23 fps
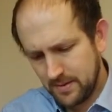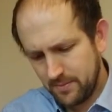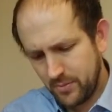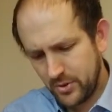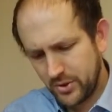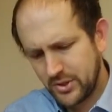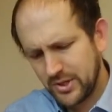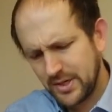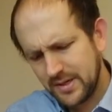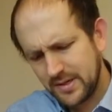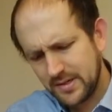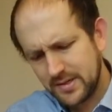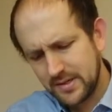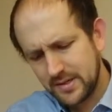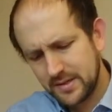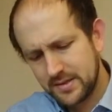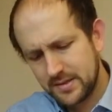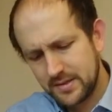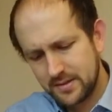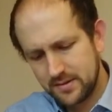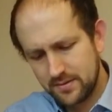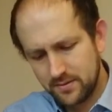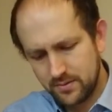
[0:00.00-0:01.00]
But
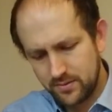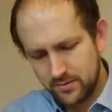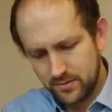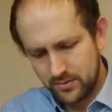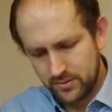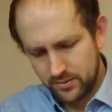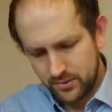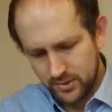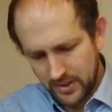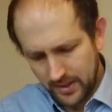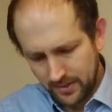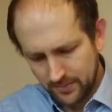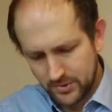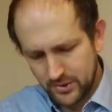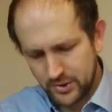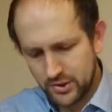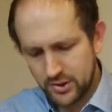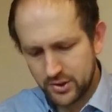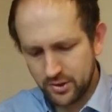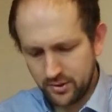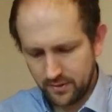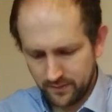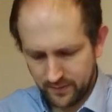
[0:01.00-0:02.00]
Genesis chapter
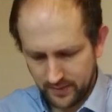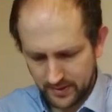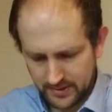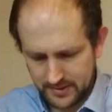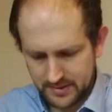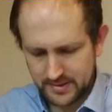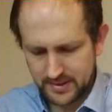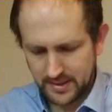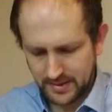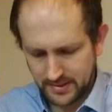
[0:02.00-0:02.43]
2, verses